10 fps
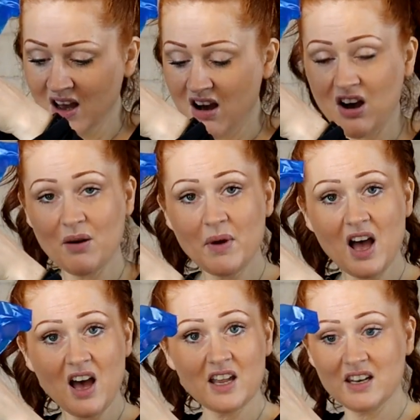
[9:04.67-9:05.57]
and
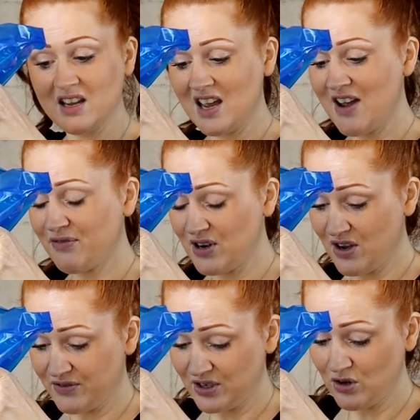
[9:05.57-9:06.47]
every
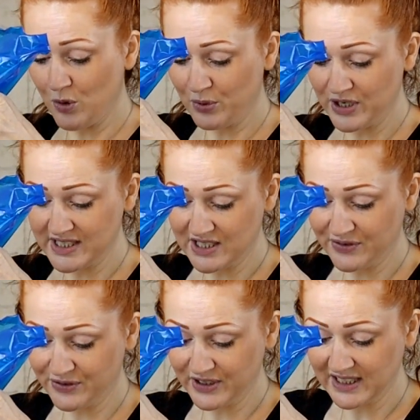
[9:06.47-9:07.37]
oven operates
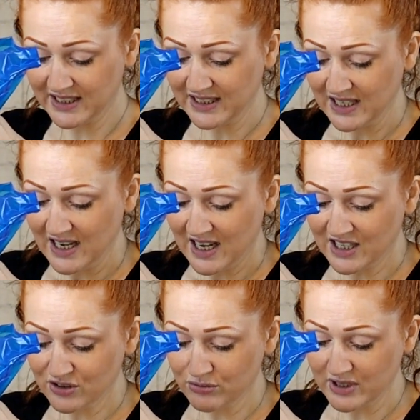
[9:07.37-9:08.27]
differently, and
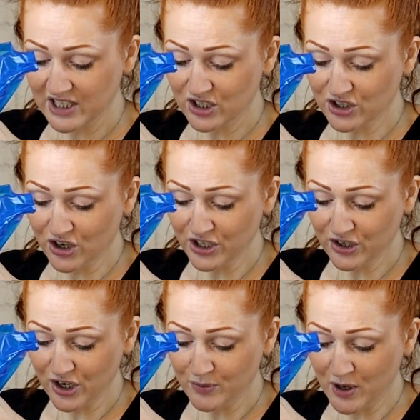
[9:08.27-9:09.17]
it's really good. I don't
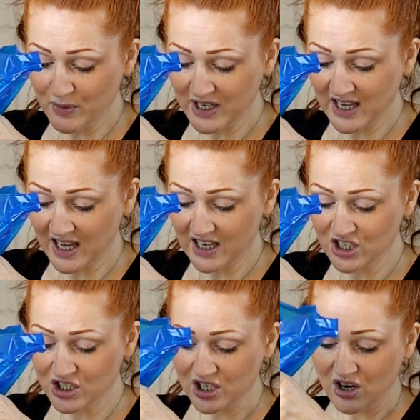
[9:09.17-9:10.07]
go by my
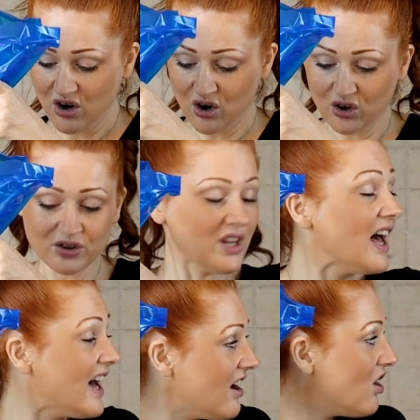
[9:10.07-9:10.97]
gauge on
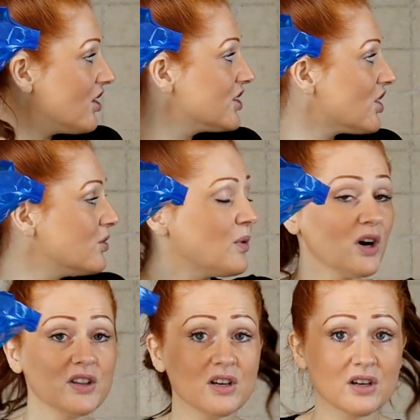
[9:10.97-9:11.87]
there, I go
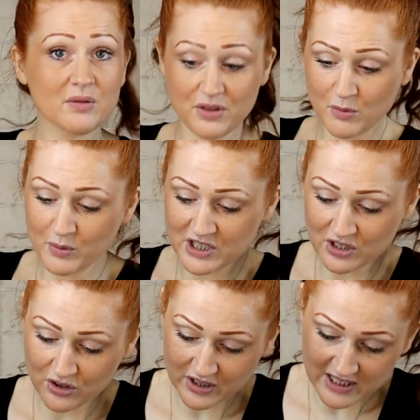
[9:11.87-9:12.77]
by the
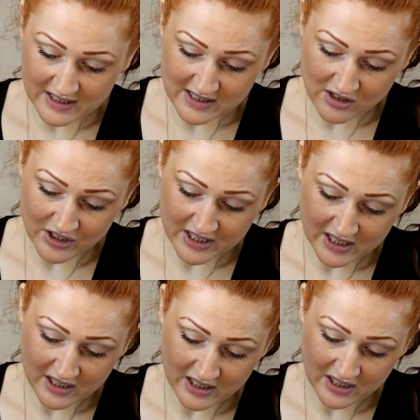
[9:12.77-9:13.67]
thermometer on the inside.
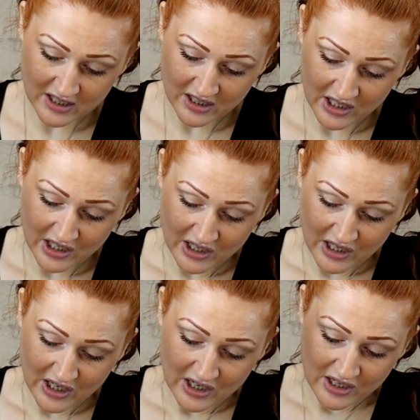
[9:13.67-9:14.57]

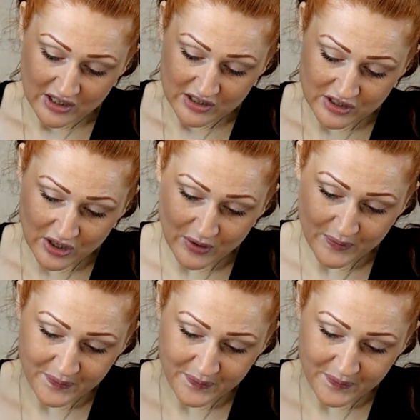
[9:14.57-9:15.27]
So,